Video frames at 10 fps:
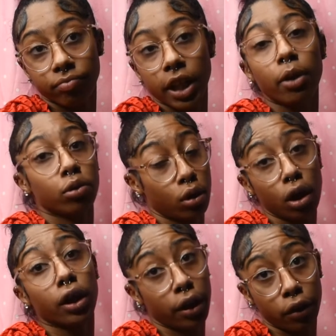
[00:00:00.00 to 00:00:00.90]
It was
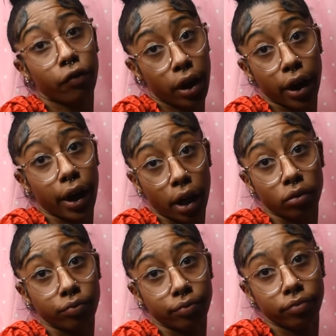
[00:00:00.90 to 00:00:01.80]
her Kindle Fire now.
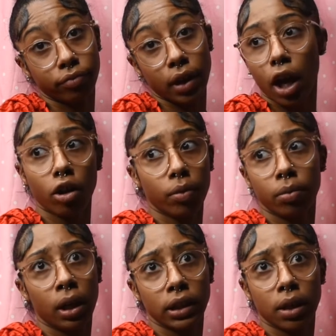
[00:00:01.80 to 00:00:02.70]
I don't
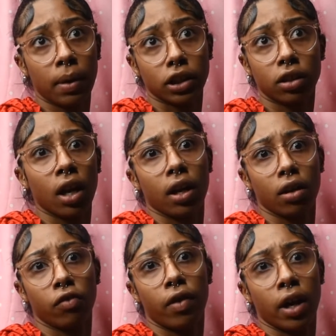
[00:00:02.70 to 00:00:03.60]
remember the last time I saw that
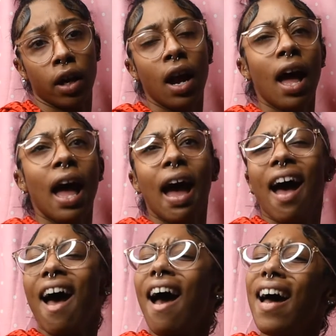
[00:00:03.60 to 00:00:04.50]
Kindle Fire.
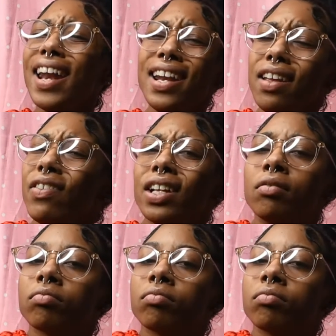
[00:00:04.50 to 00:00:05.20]
I didn't even...